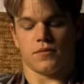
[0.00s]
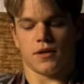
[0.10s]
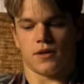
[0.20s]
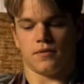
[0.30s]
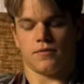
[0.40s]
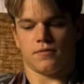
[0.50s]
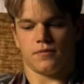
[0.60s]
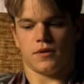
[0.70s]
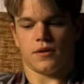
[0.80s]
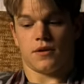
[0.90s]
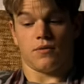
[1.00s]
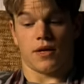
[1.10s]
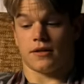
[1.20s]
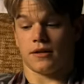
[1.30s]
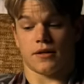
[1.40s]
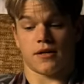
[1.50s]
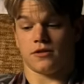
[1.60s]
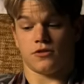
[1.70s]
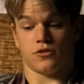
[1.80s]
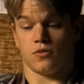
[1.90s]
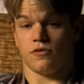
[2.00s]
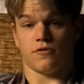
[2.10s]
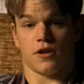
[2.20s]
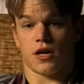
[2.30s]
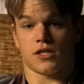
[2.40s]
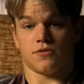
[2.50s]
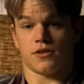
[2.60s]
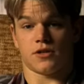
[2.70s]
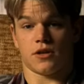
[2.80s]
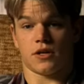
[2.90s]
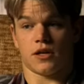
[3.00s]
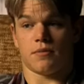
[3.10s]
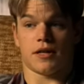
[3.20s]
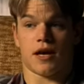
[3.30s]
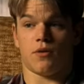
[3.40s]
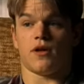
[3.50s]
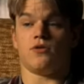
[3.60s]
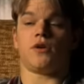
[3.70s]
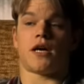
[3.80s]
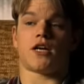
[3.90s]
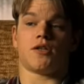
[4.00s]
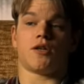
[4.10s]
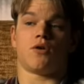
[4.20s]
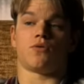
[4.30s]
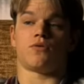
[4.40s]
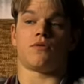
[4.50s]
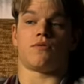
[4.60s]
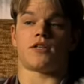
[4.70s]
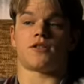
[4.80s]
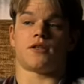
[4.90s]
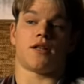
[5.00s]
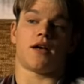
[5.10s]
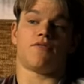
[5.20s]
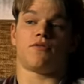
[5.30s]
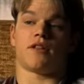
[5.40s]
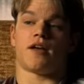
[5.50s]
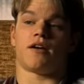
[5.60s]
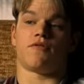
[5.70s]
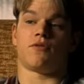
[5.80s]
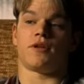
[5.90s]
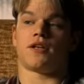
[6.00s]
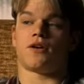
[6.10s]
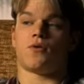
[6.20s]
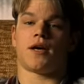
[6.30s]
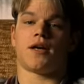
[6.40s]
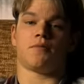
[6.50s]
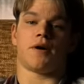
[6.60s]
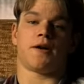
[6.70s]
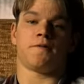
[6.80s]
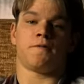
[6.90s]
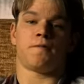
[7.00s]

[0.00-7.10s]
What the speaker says: Yeah. Well, I think that's a super philosophy, Sean. That way you could actually go through the rest of your life without ever really knowing anybody.